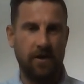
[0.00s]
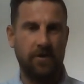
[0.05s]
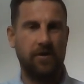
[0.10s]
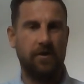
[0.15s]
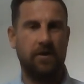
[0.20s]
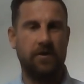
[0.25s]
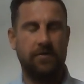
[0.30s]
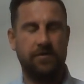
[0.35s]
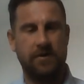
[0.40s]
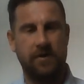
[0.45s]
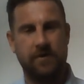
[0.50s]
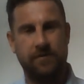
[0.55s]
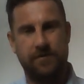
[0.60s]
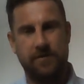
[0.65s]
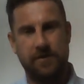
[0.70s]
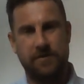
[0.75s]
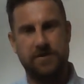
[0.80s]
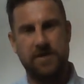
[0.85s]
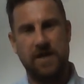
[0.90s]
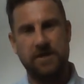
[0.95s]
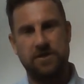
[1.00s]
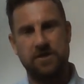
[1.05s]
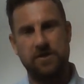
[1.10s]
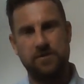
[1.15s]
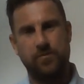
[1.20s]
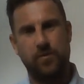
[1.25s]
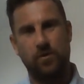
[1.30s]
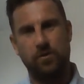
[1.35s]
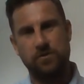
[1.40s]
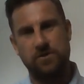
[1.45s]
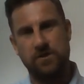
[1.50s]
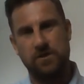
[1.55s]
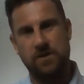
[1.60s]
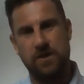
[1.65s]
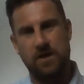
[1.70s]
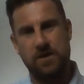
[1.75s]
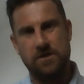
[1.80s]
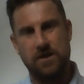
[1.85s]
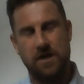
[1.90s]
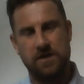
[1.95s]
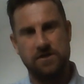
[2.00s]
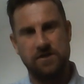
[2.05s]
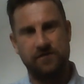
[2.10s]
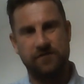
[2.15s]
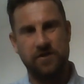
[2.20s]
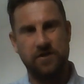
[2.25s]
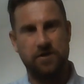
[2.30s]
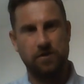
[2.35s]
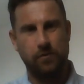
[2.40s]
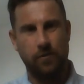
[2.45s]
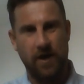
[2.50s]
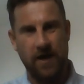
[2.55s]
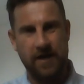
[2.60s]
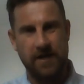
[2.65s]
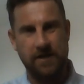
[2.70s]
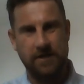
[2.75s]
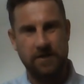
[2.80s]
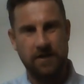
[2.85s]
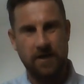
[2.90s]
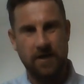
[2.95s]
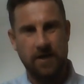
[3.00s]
the tactics balls as a visual aid.